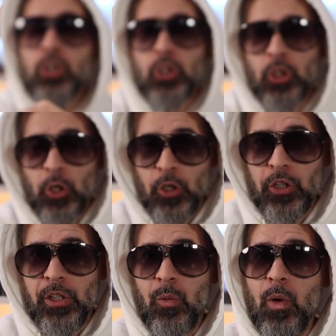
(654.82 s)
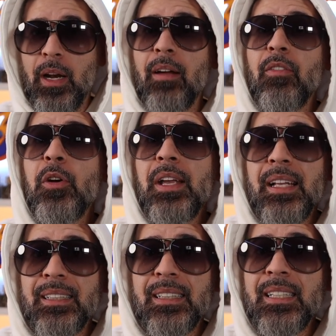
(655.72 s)
Chergy. Whenever
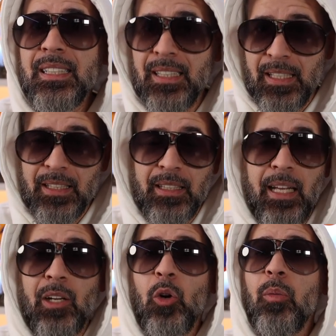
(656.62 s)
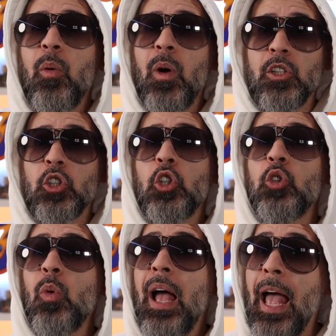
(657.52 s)
it's the season that Cuba wants to
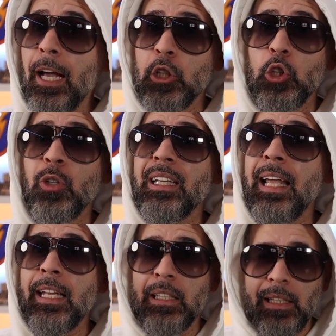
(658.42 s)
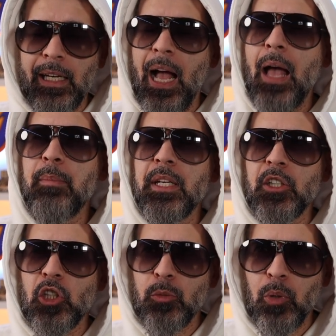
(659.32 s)
do extra ladling, I mean
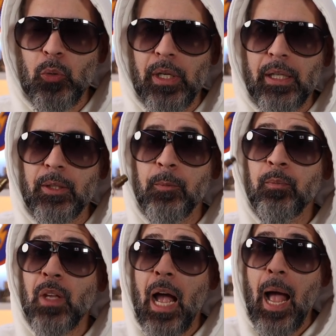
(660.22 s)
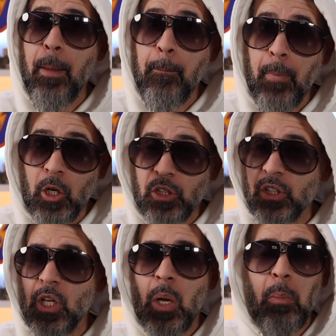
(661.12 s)
spooning, I
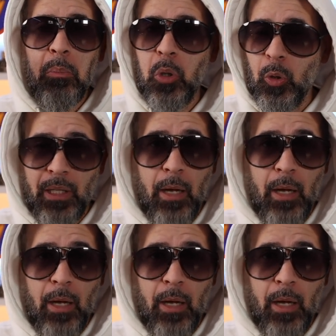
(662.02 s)
must pull